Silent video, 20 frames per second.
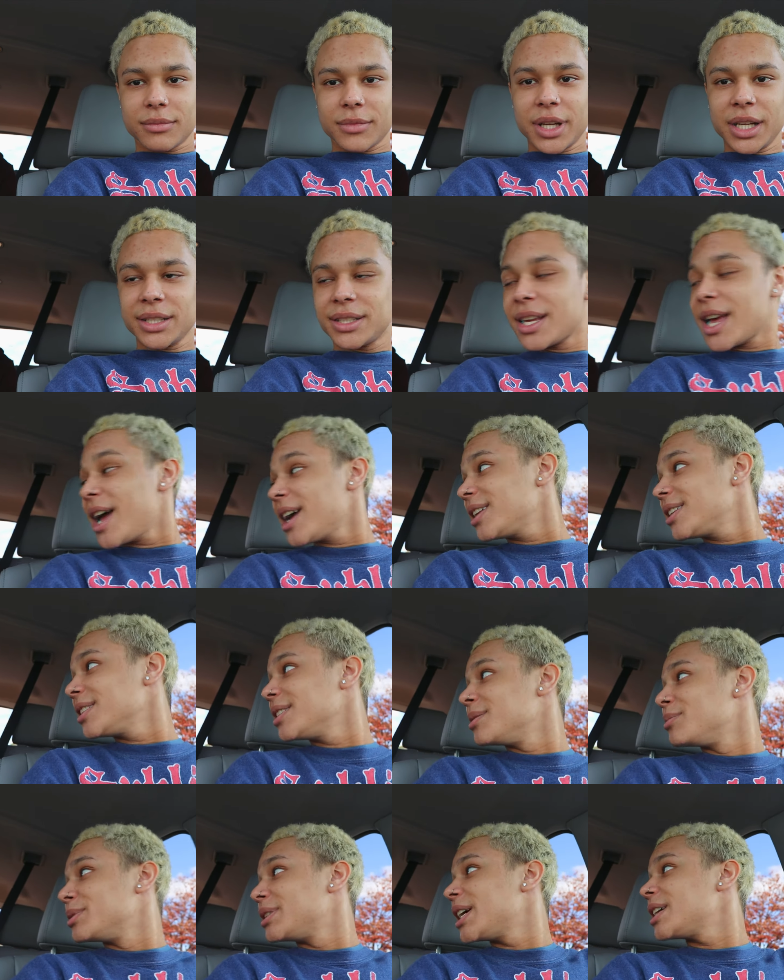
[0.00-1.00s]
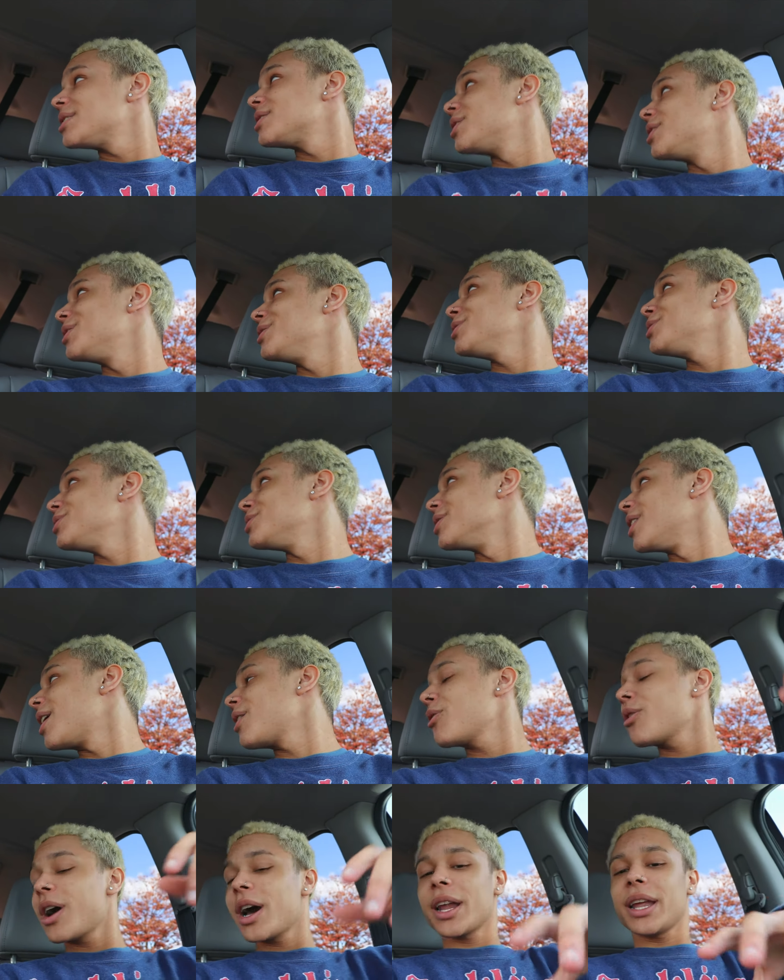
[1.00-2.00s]
Exactly, but that's cool. I
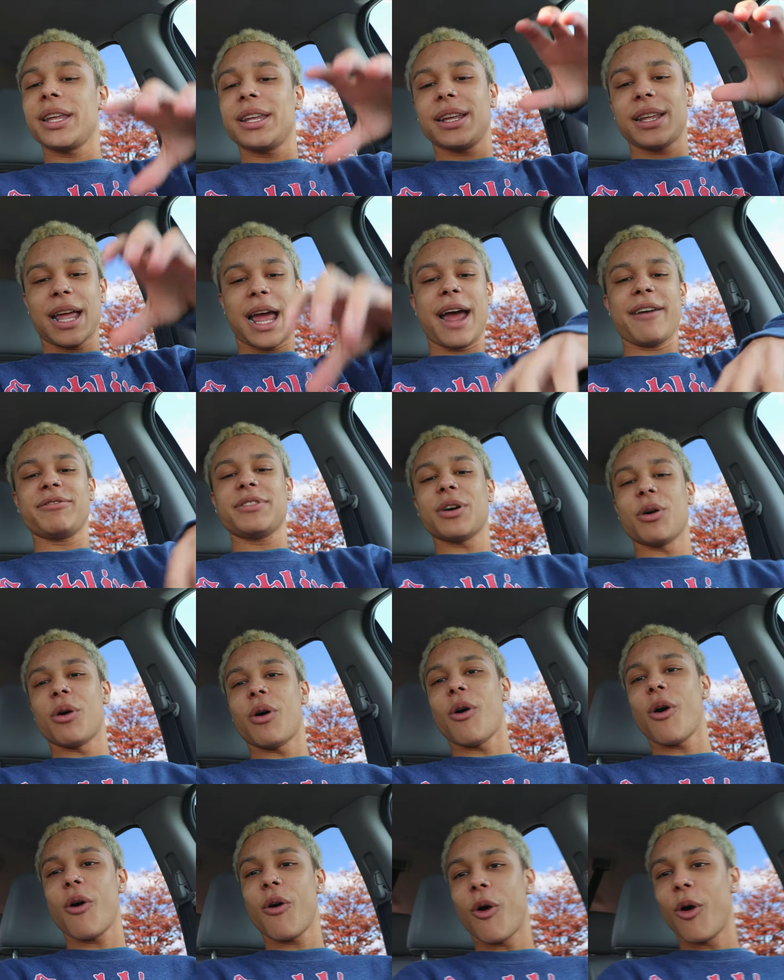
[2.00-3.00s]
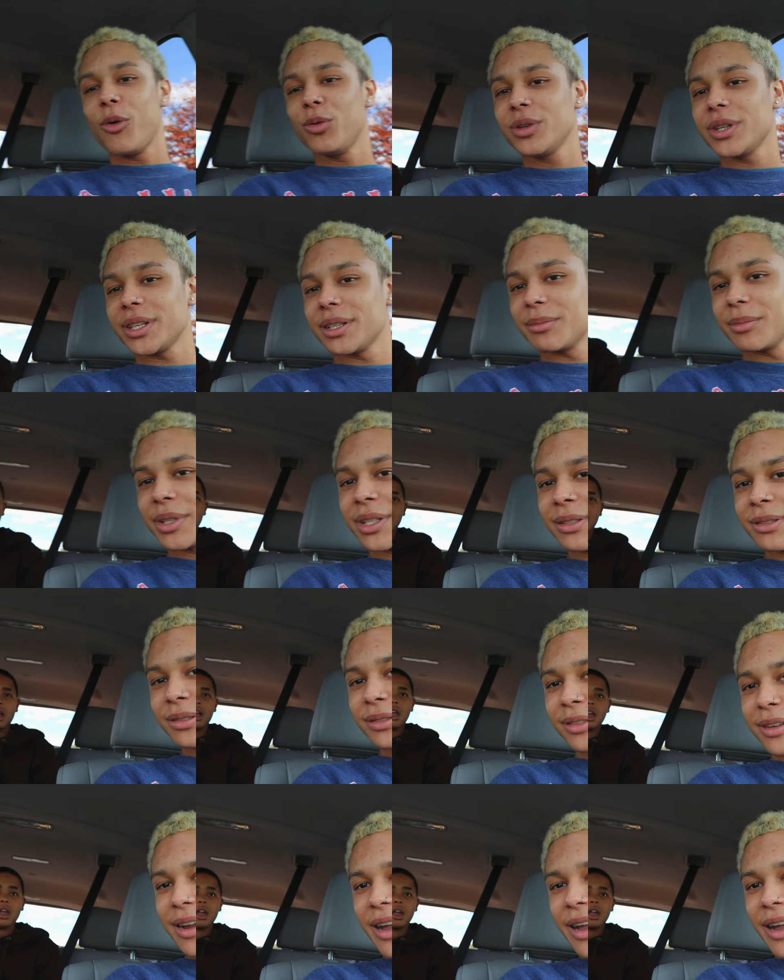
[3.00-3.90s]
don't gotta have to hold it, bro.